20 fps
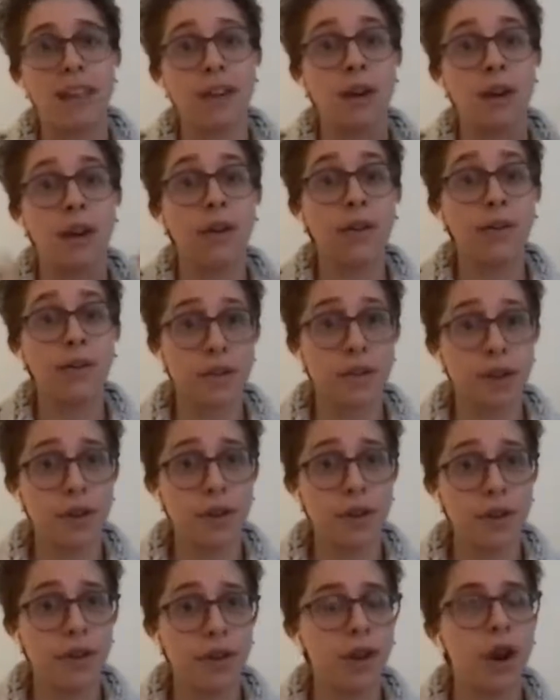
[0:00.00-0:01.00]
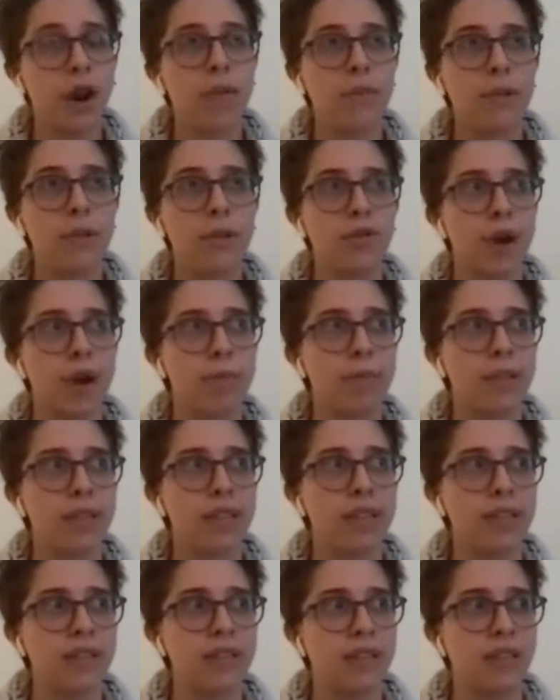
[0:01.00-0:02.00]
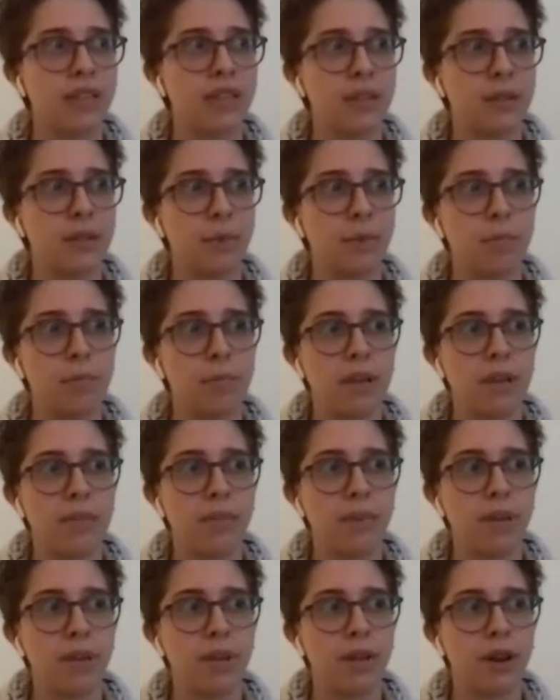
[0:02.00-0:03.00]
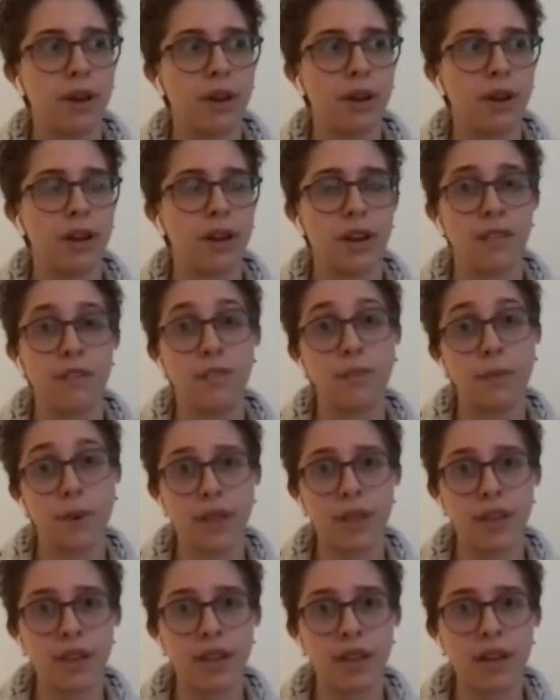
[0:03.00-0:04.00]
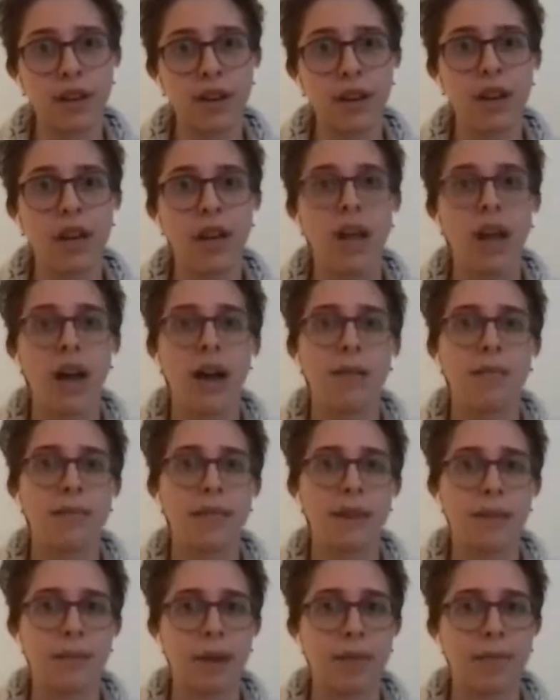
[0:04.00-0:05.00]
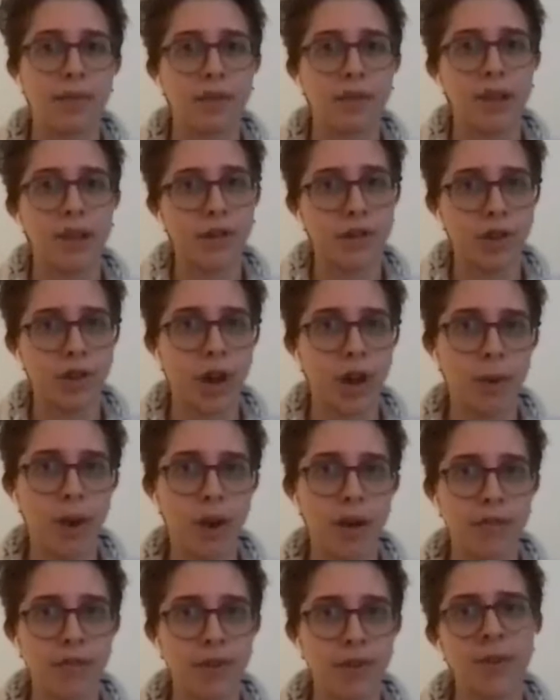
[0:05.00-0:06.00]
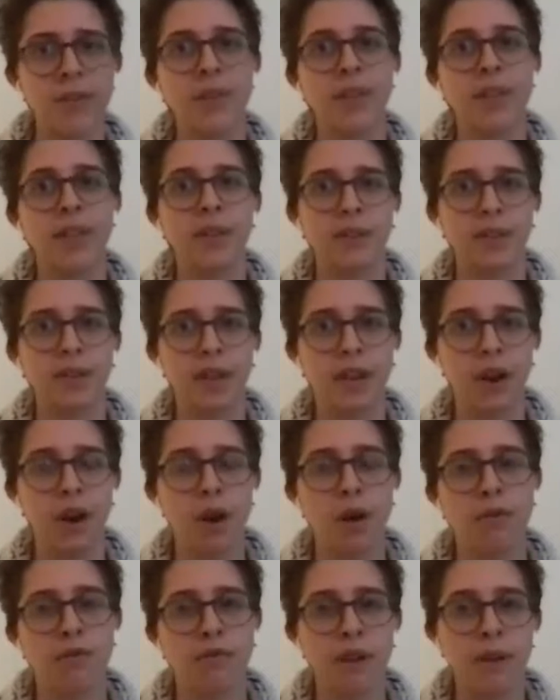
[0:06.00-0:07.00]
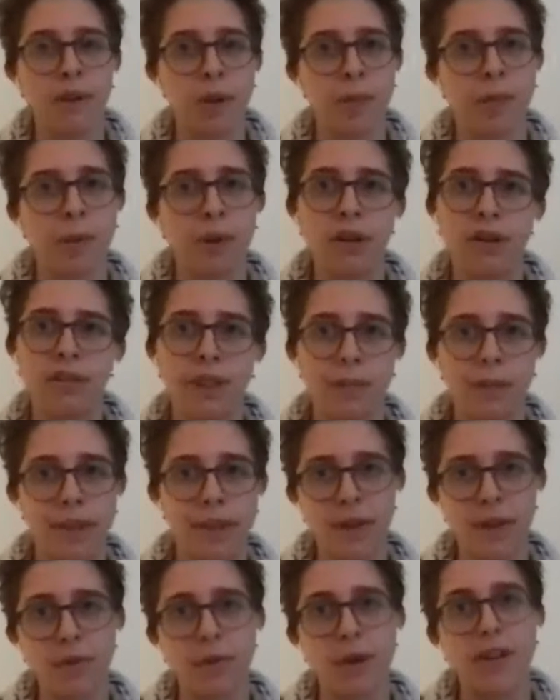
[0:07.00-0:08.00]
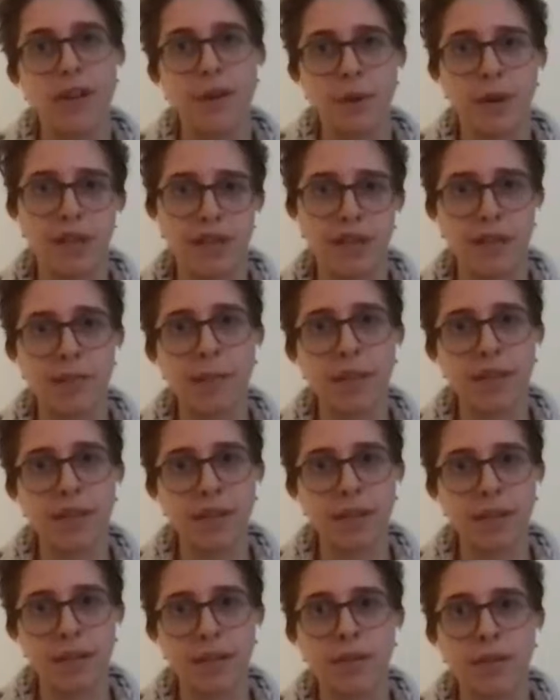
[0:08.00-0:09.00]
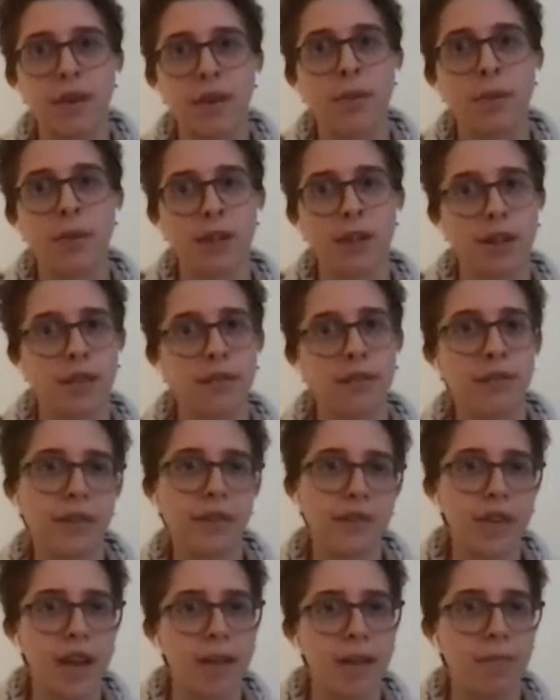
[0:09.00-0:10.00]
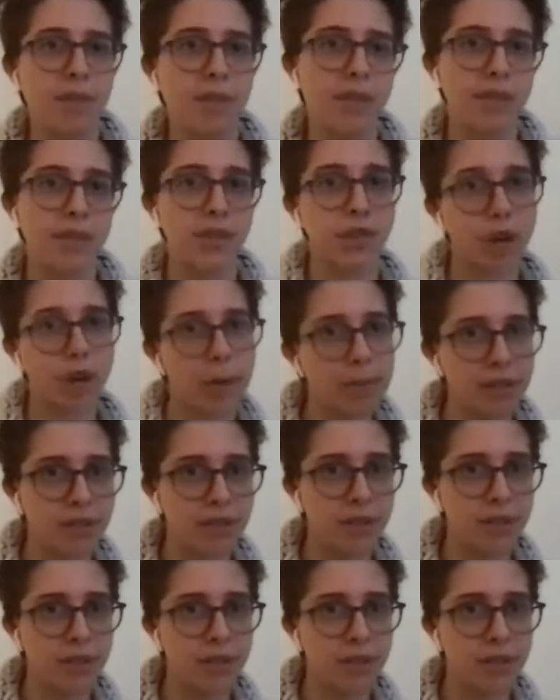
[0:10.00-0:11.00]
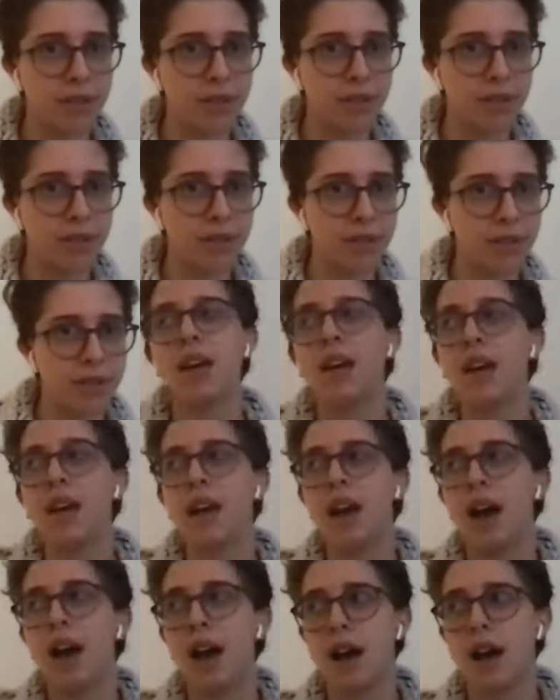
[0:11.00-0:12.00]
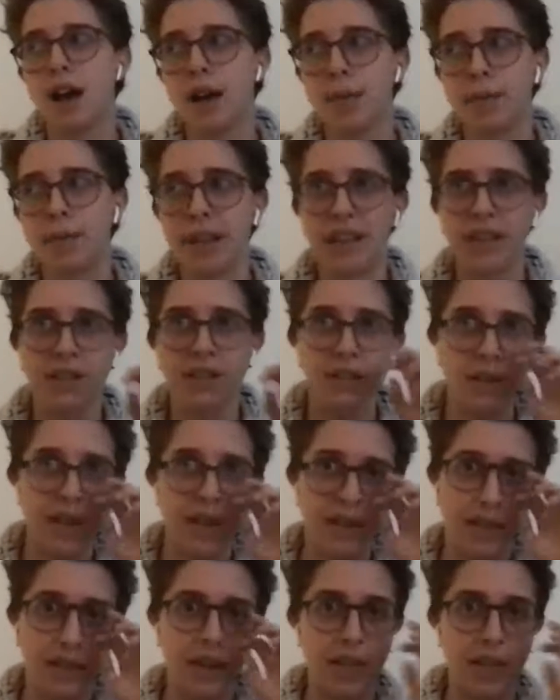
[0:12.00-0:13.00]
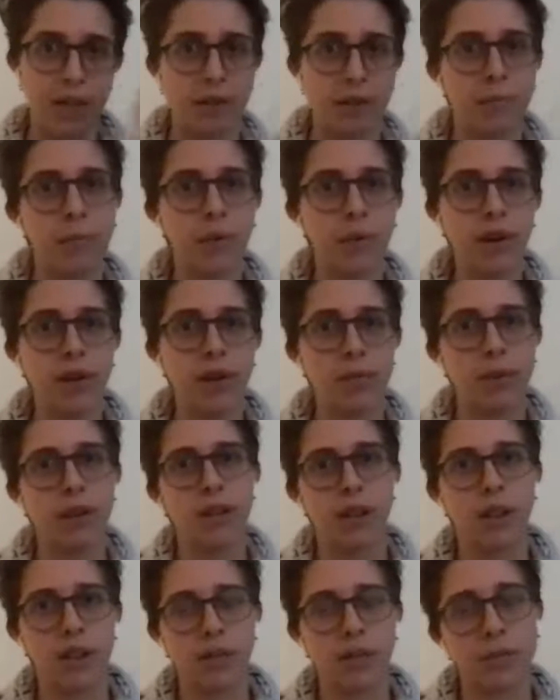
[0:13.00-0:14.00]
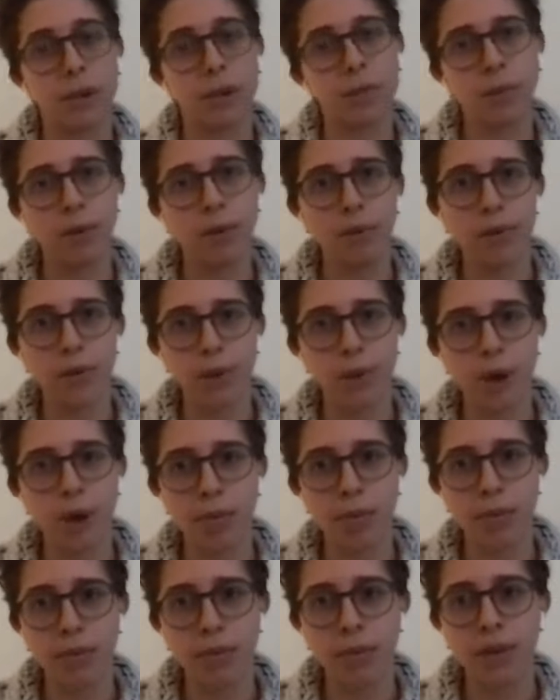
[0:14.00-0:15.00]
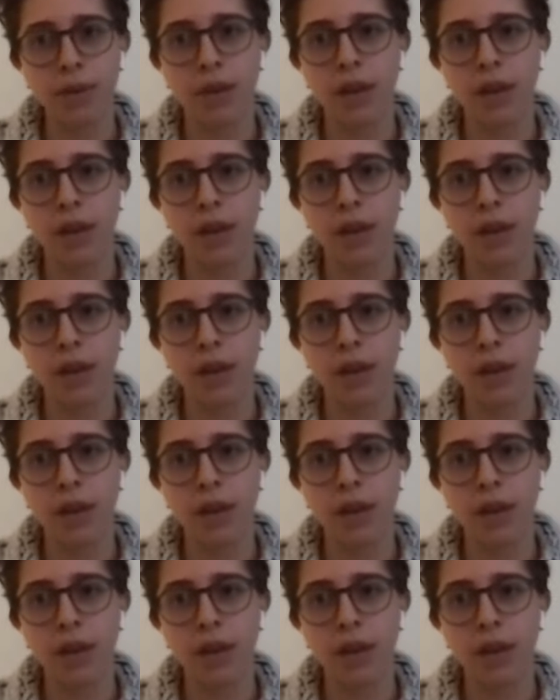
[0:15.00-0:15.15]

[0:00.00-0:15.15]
And then also a common drop place is when people are in fourth year. Sometimes they'll get job offers and they're like, oh, if I drop one of them, I can graduate a semester and start working full time at this job I super like. And so that's another point where a lot of people will drop.